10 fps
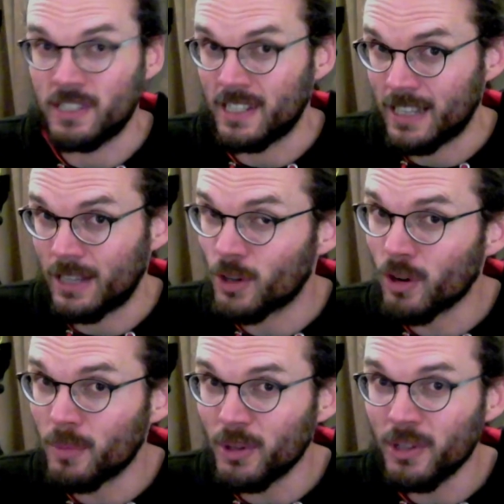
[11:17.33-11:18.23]
It sounds
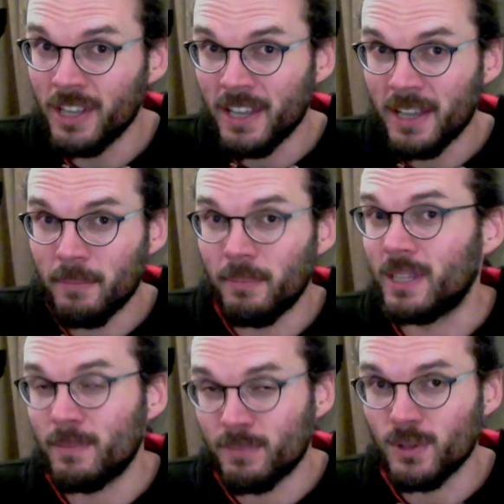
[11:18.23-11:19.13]
horrible, but
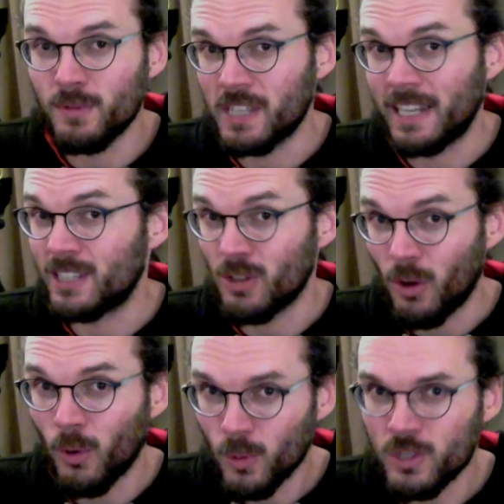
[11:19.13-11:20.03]
it proves that it's
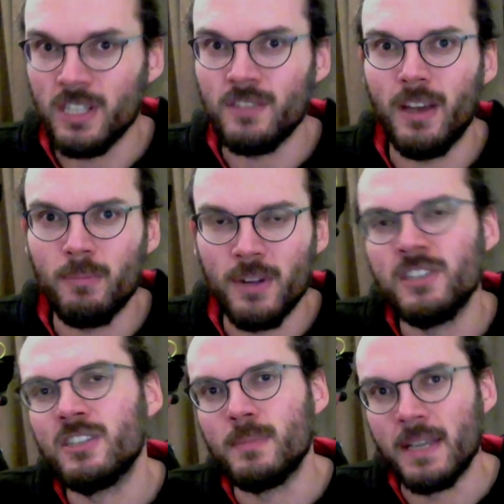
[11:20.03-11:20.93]
all just
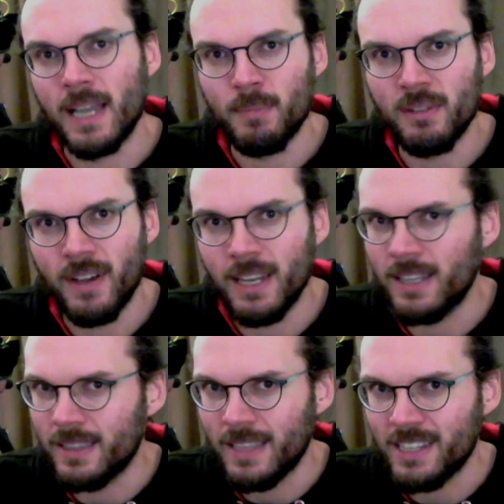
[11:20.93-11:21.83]
vibrations being amplified,
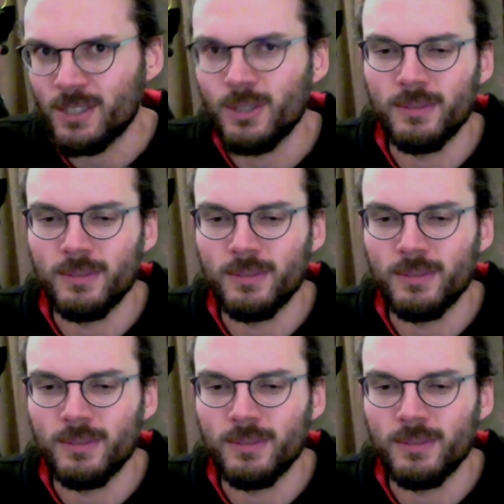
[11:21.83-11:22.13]
and that's all.